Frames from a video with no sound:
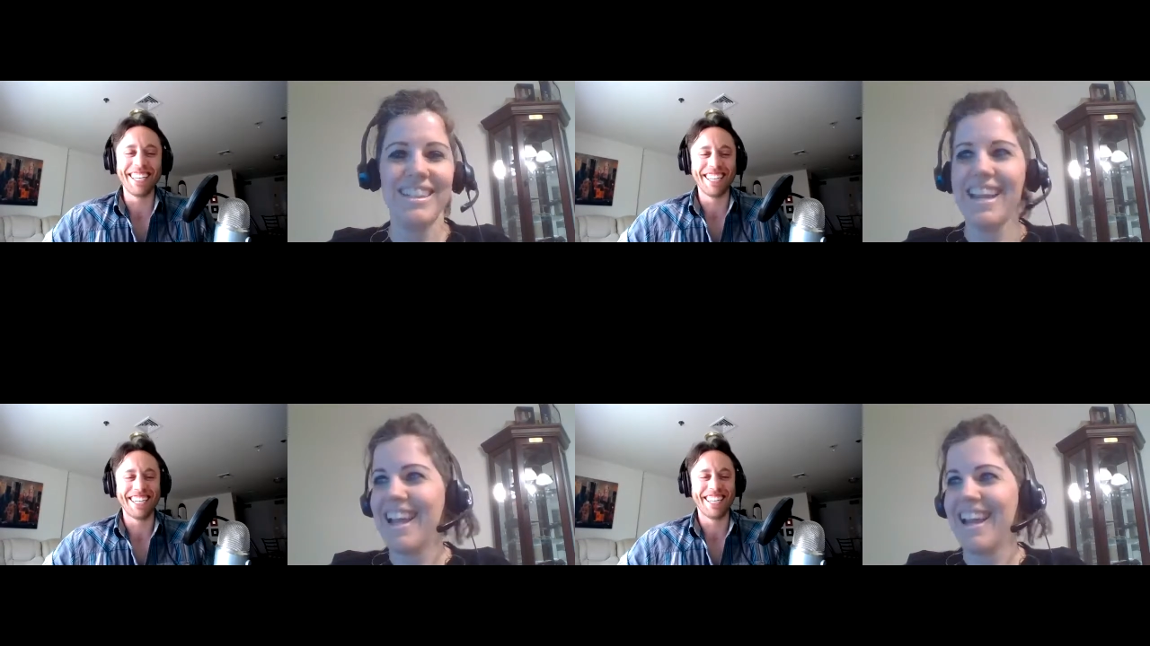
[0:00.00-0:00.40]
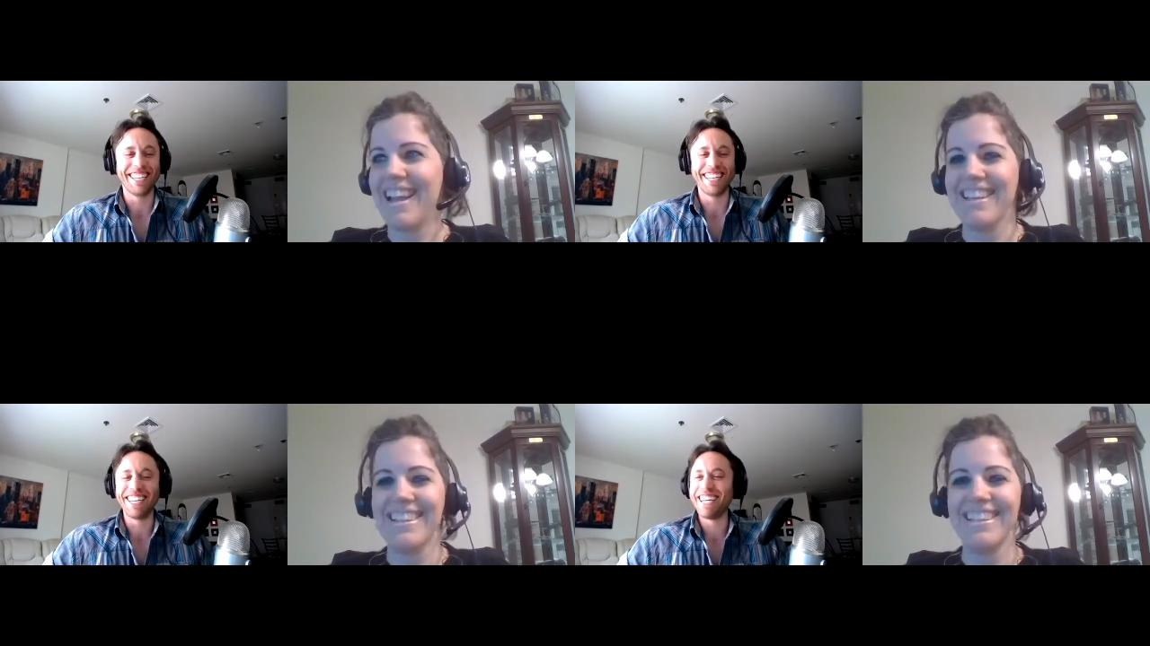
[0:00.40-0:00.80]

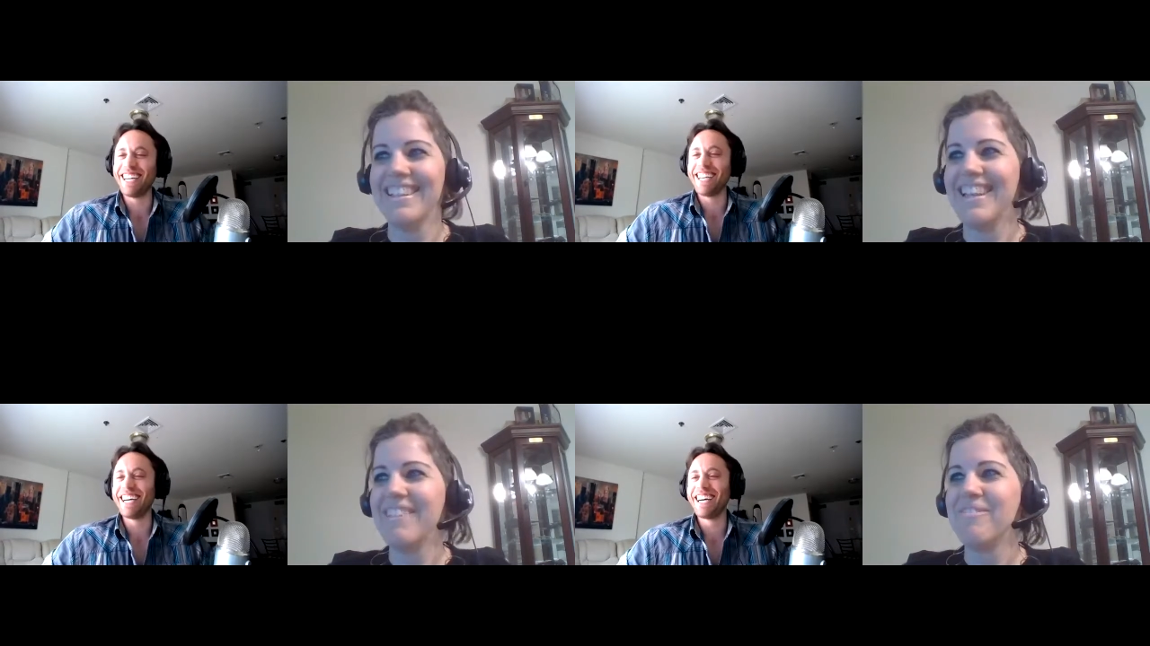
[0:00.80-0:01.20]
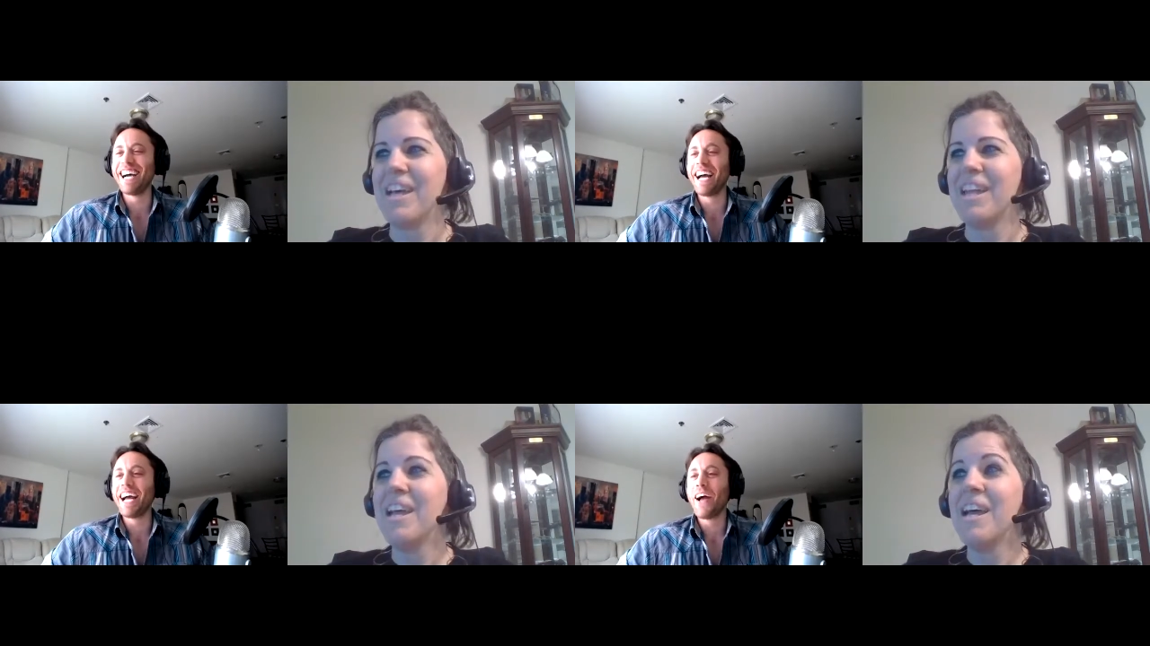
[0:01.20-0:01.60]
Speaker 1: Yeah.
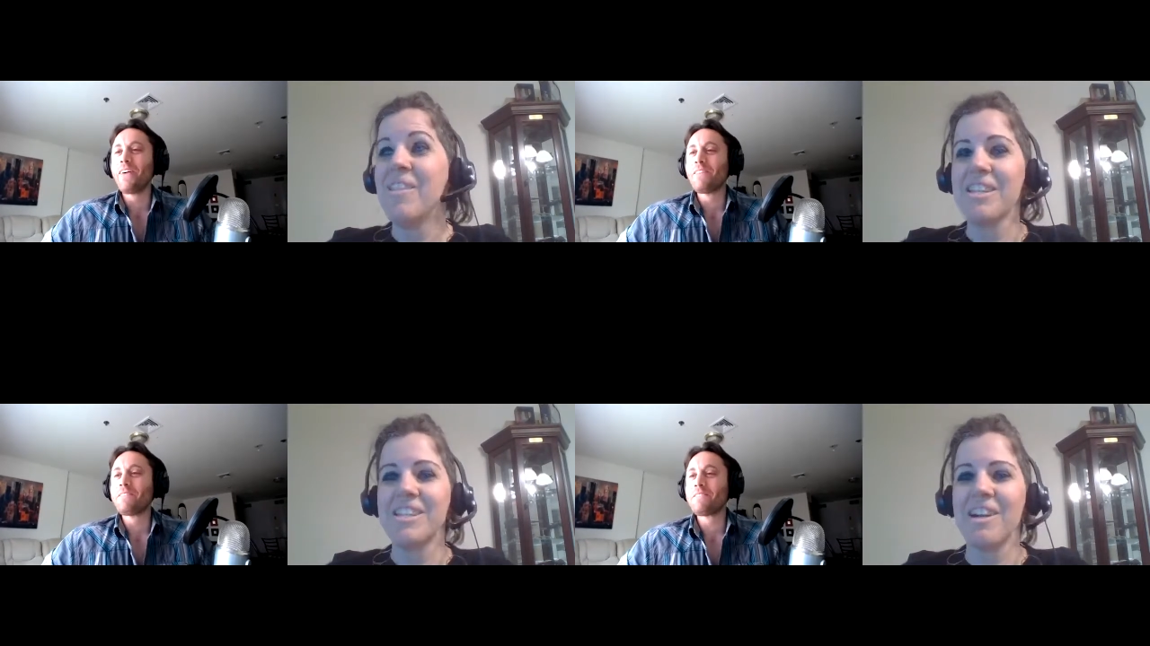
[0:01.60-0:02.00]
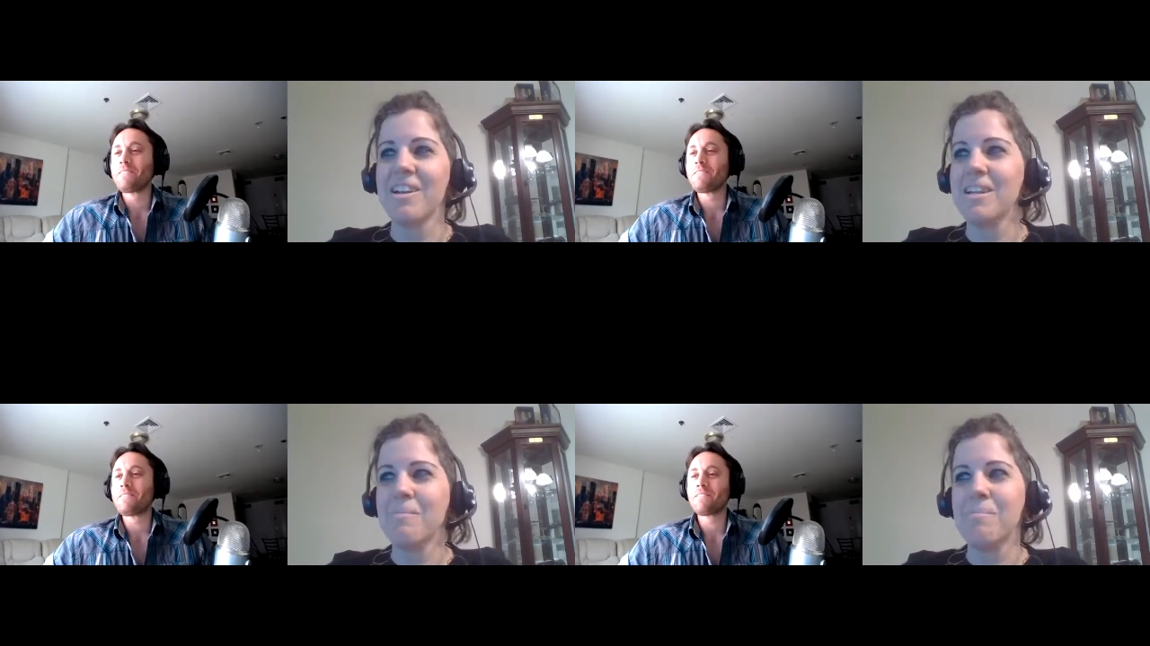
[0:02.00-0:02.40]
But they
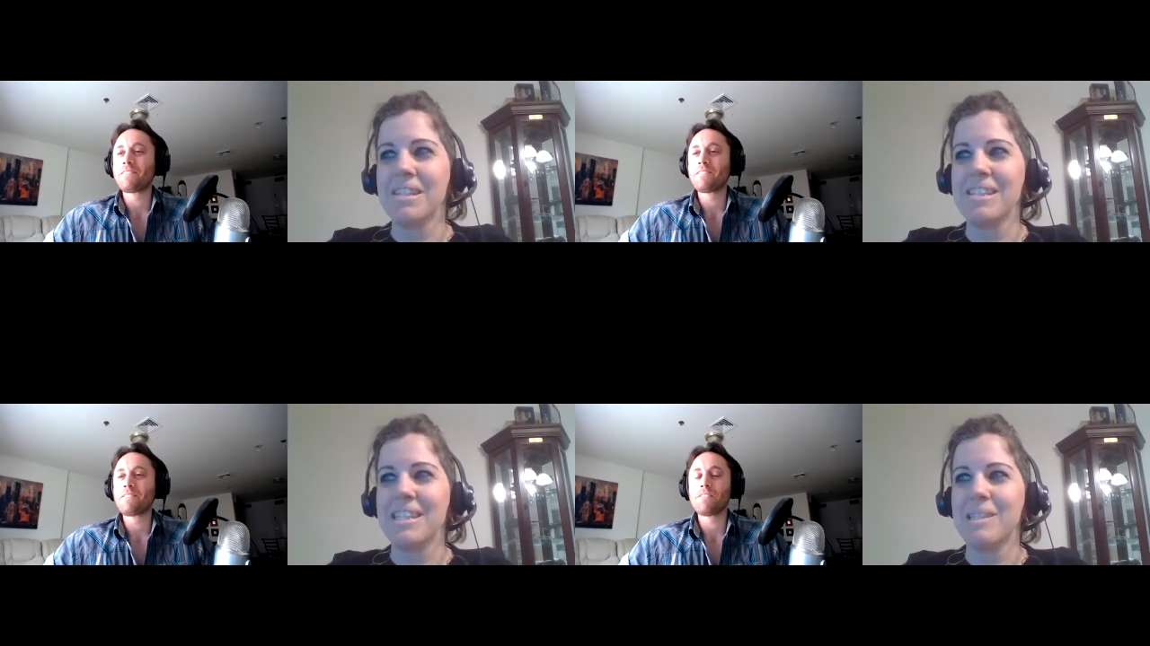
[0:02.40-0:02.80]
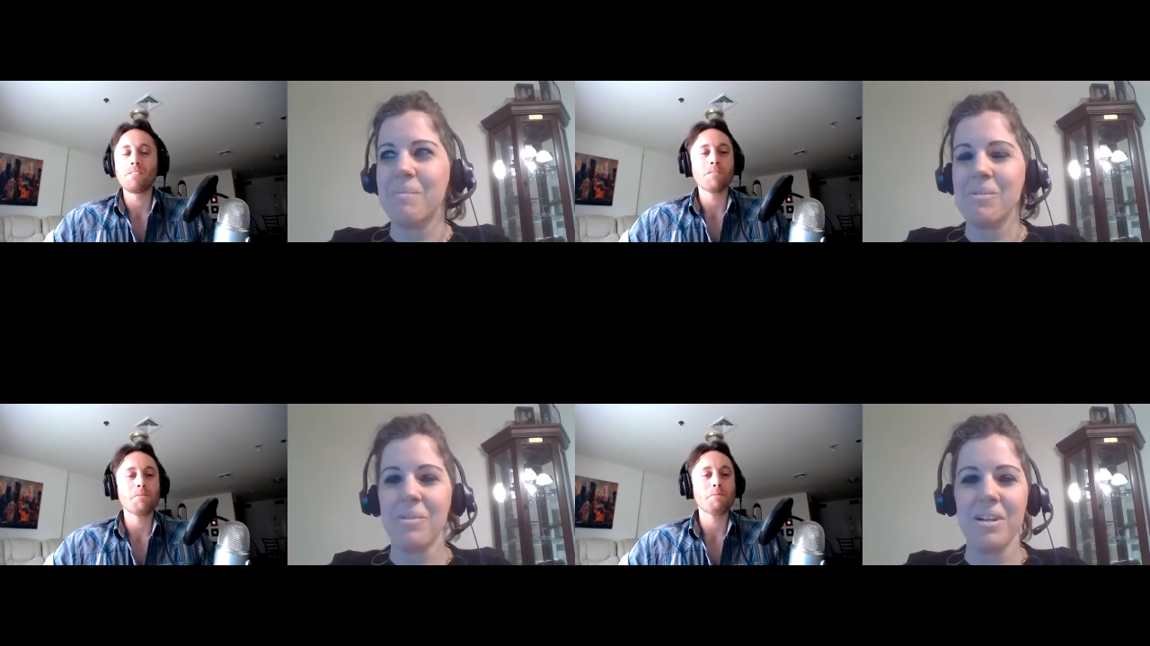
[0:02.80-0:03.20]
started in business,
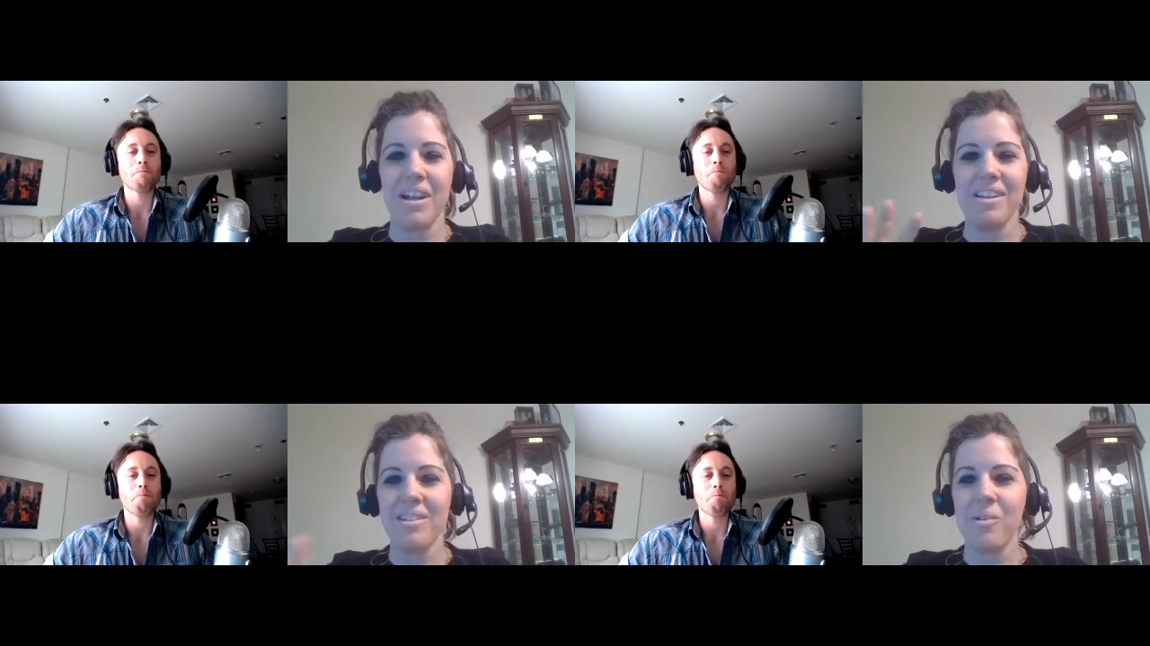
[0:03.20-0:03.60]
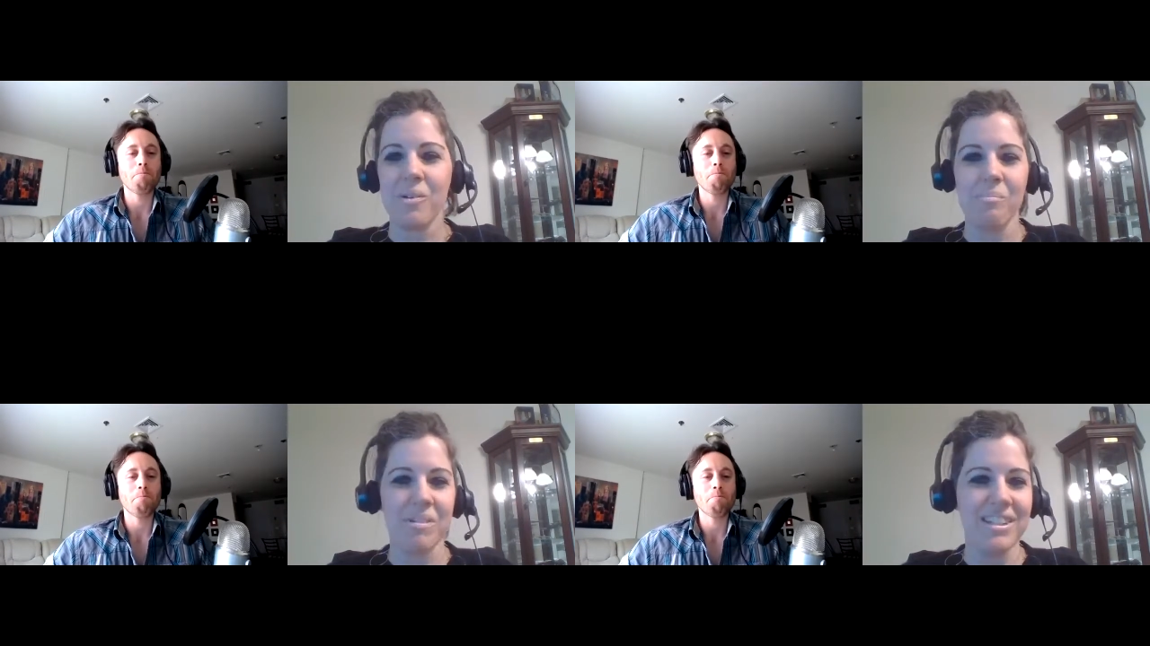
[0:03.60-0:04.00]
but we're not
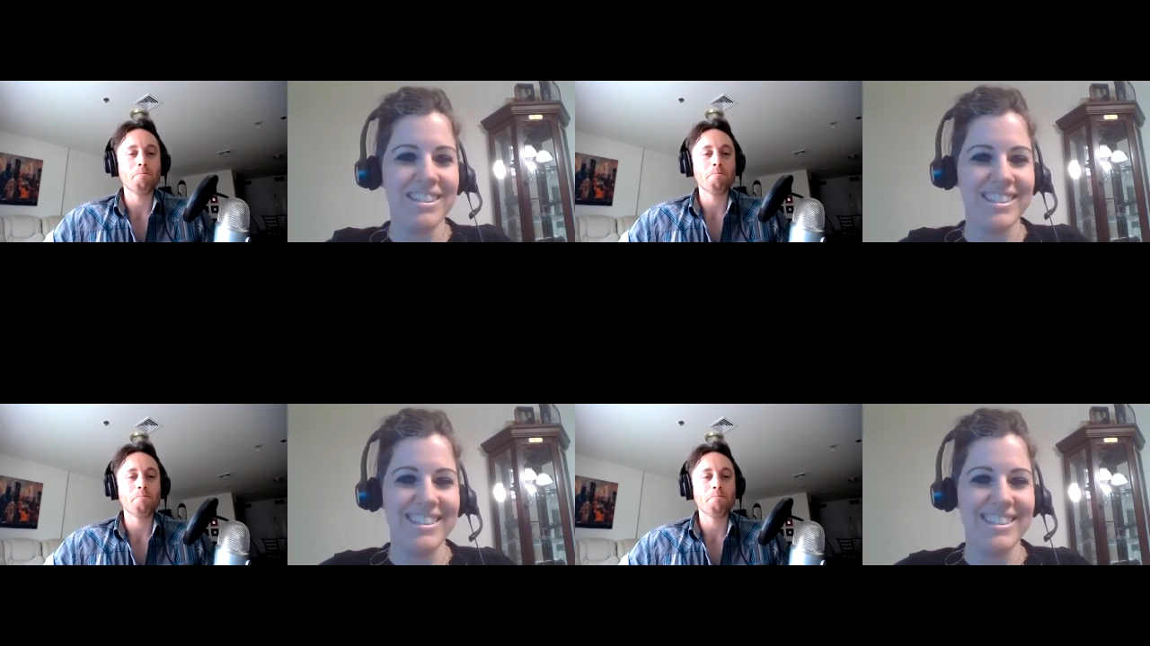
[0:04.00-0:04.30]
corporate.